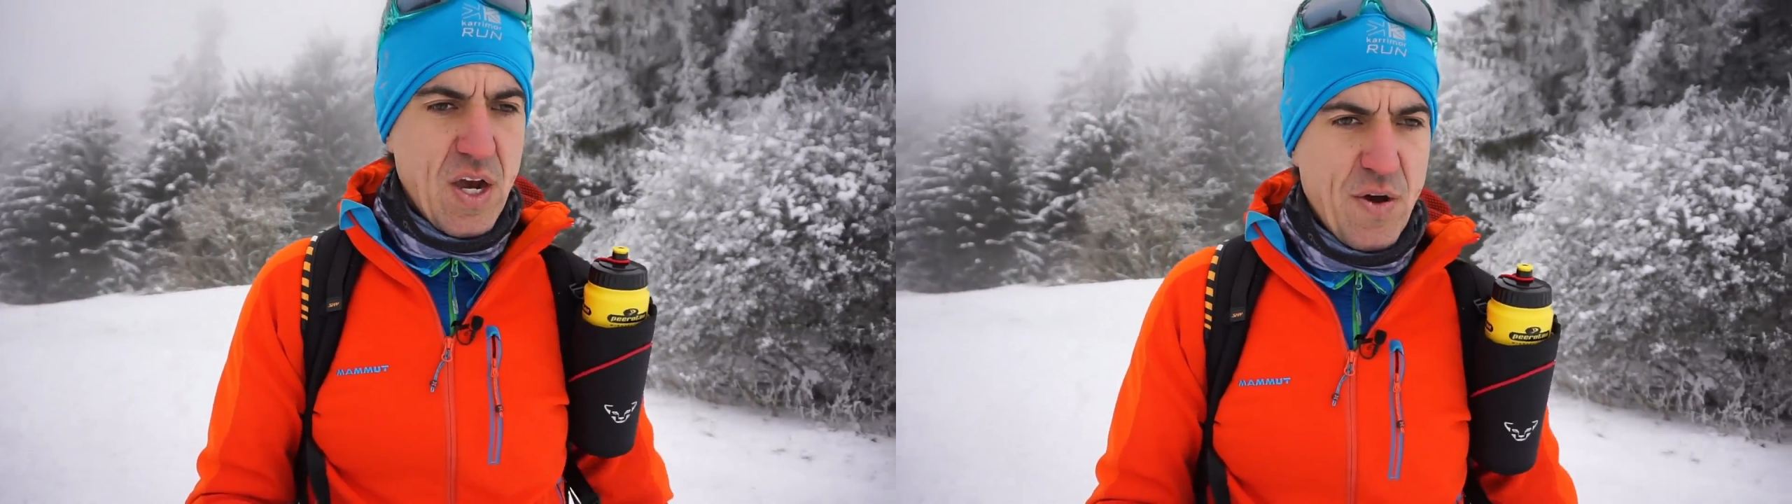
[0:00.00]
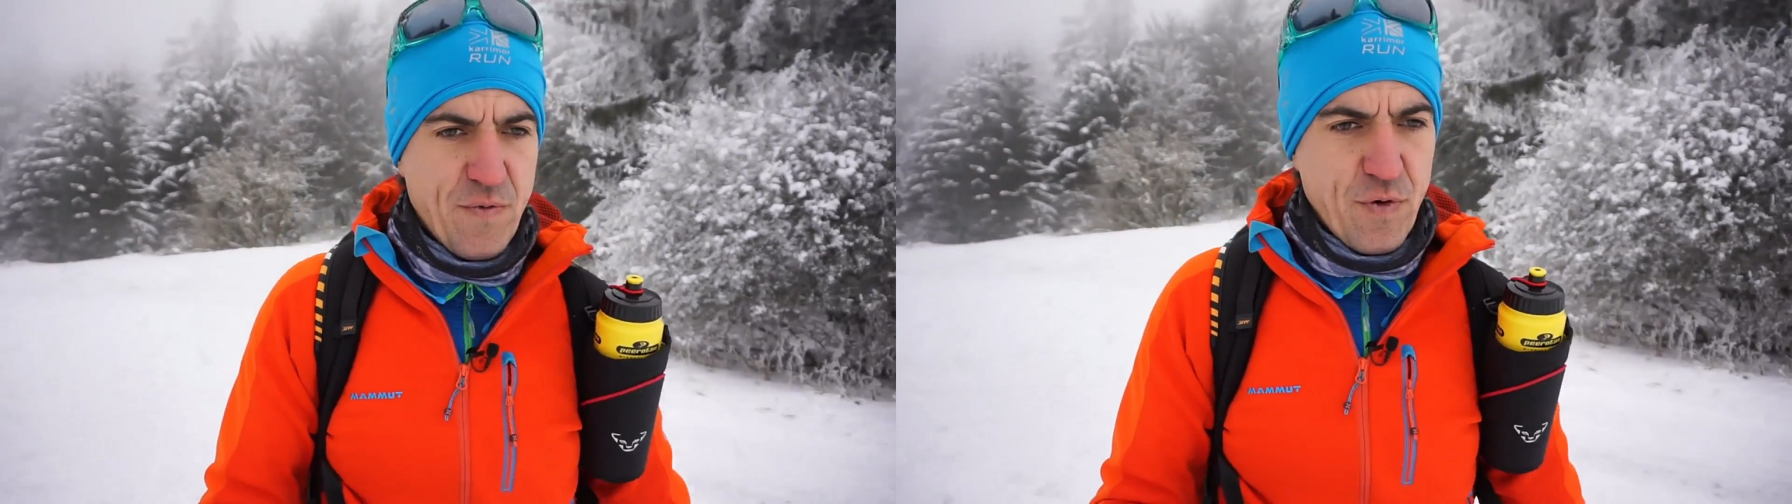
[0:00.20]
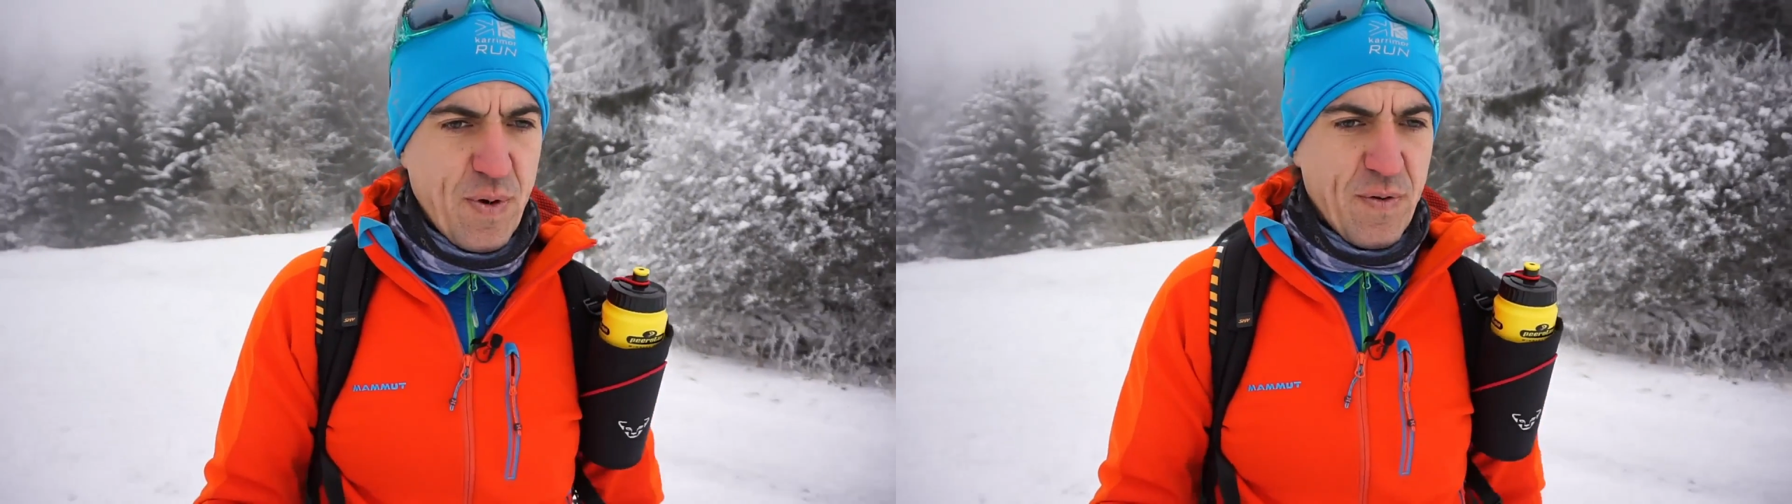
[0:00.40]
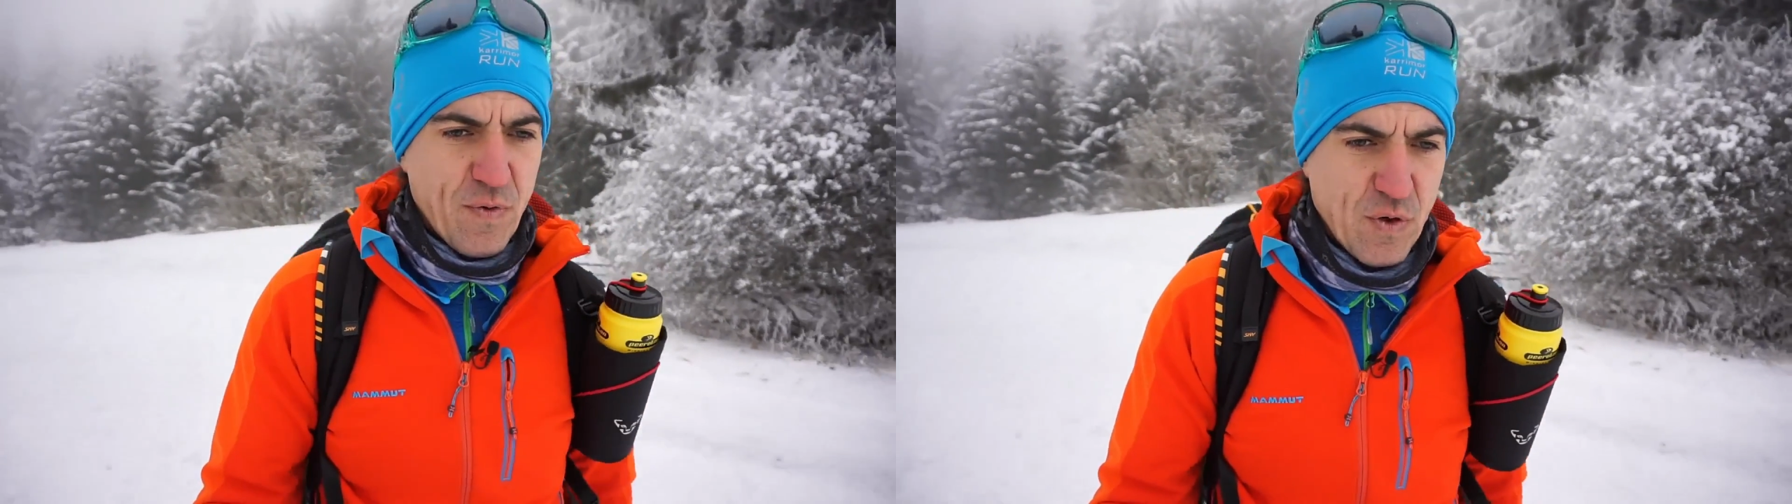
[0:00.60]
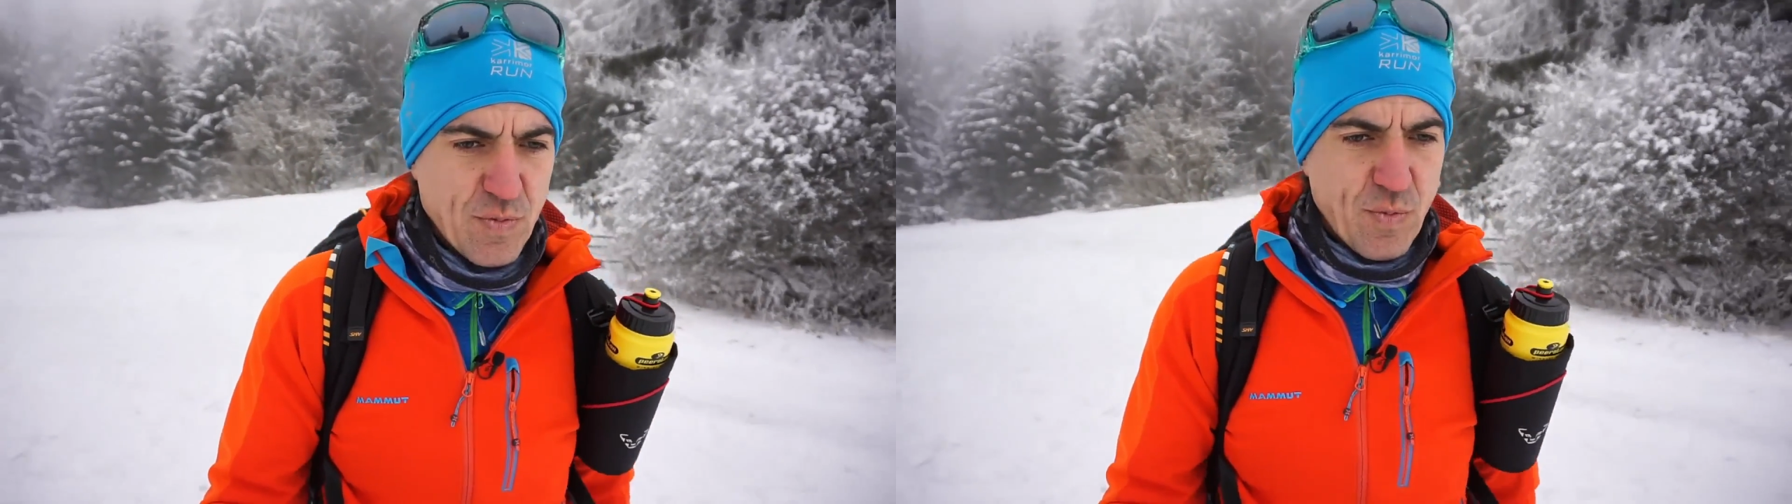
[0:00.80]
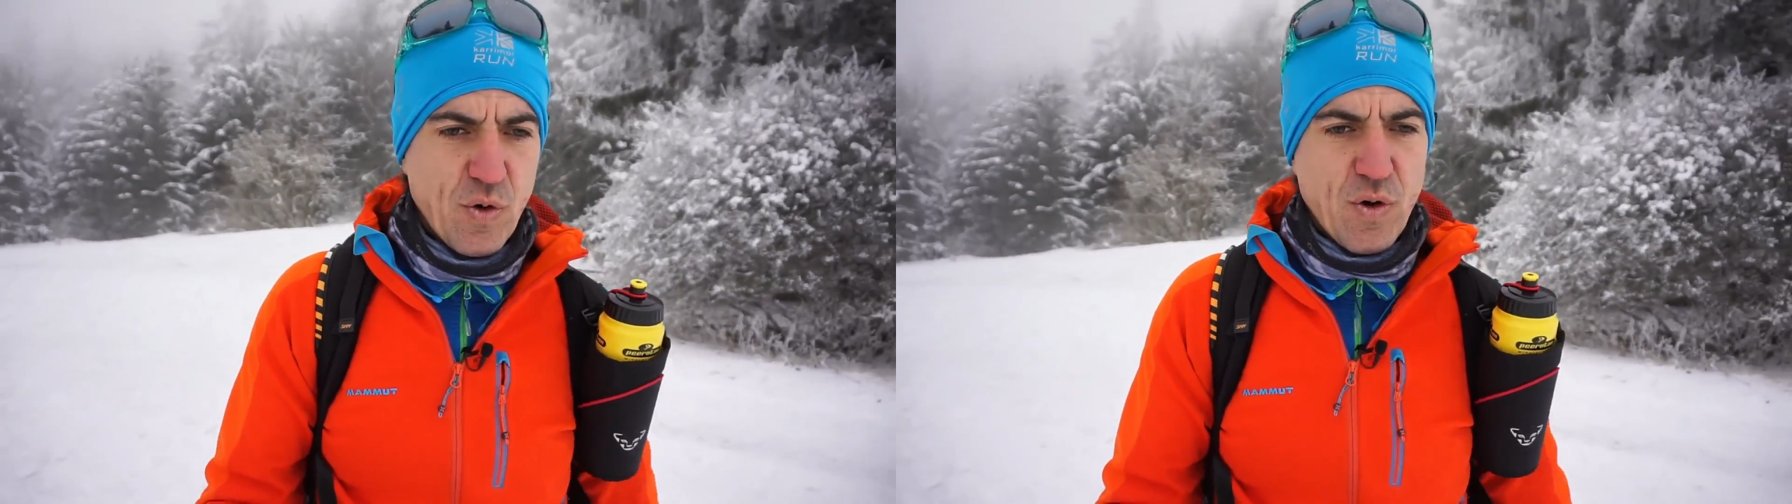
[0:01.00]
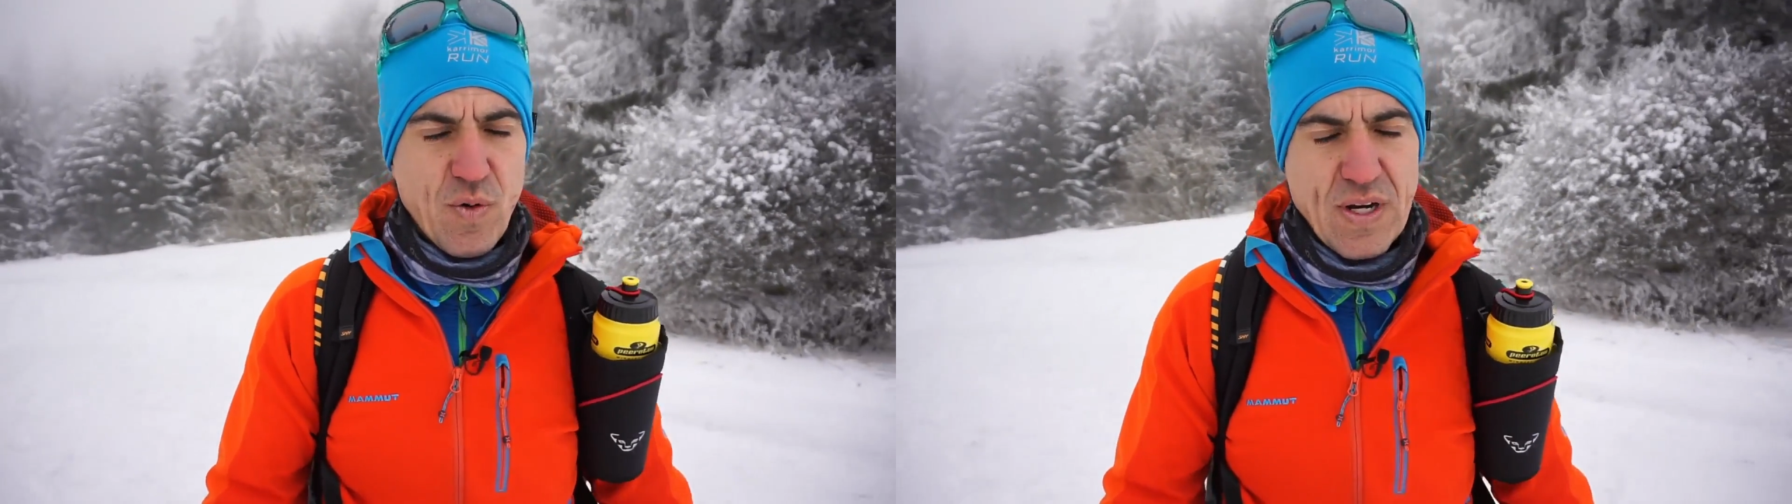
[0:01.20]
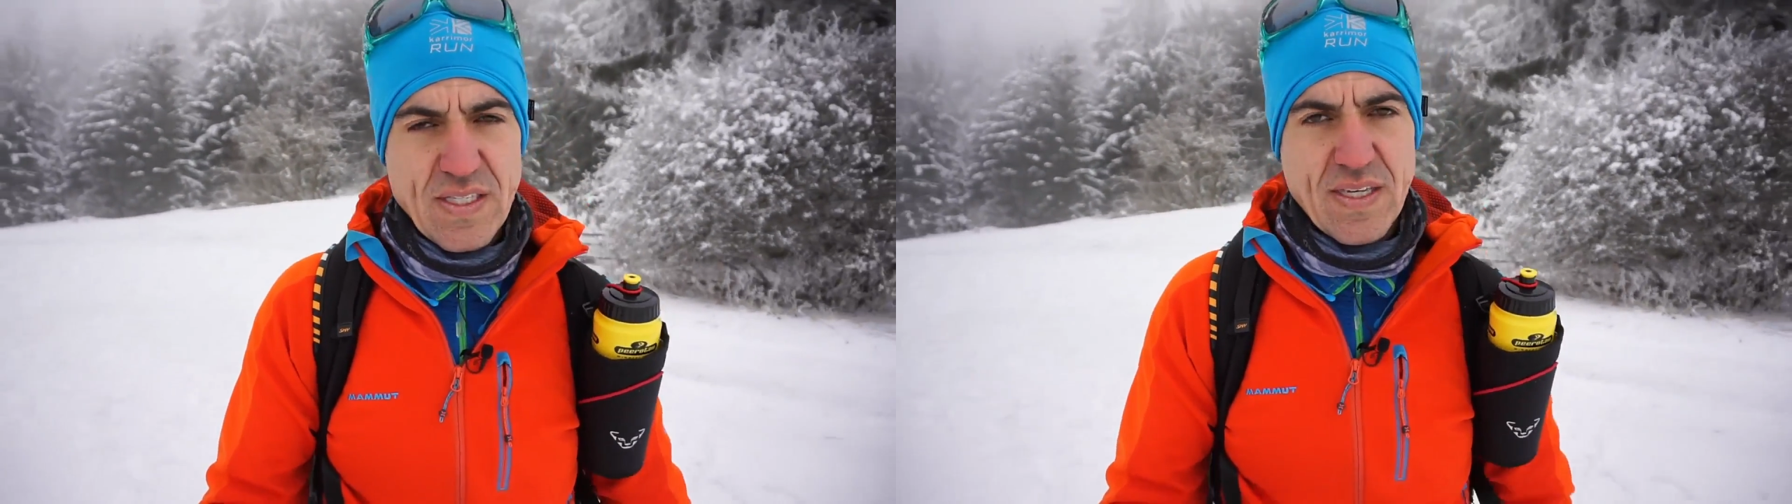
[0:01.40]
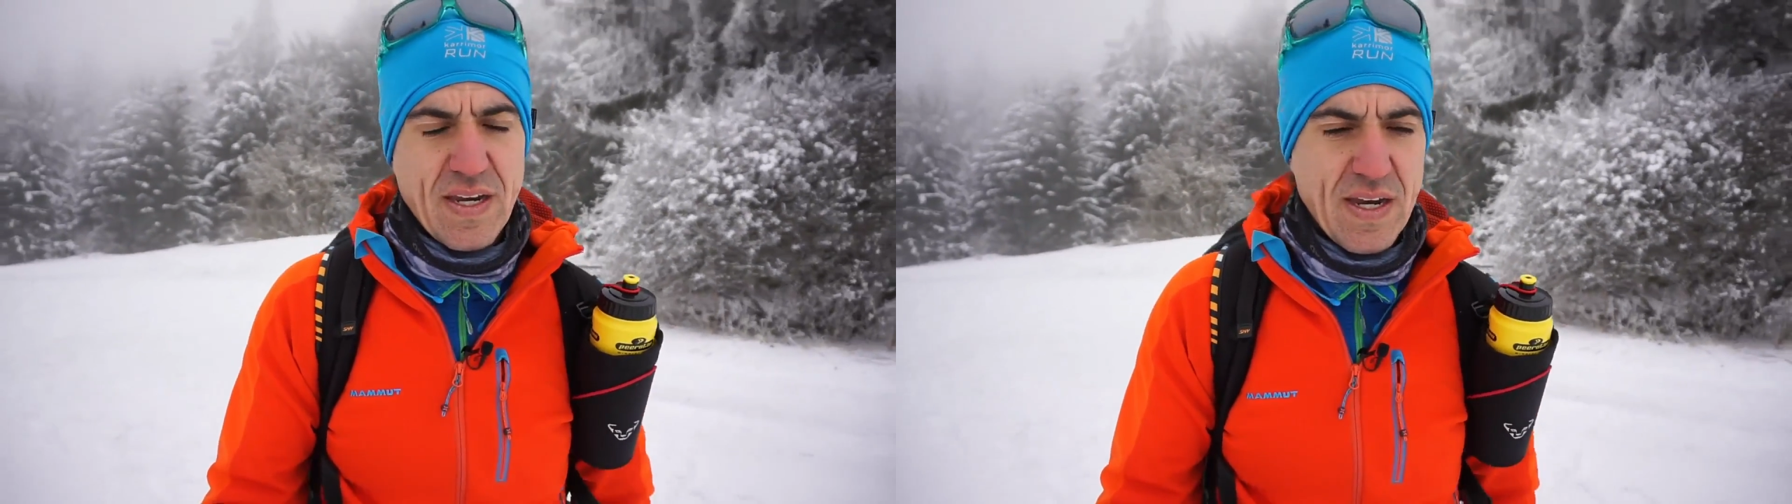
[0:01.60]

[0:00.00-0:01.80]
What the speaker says: for my first border race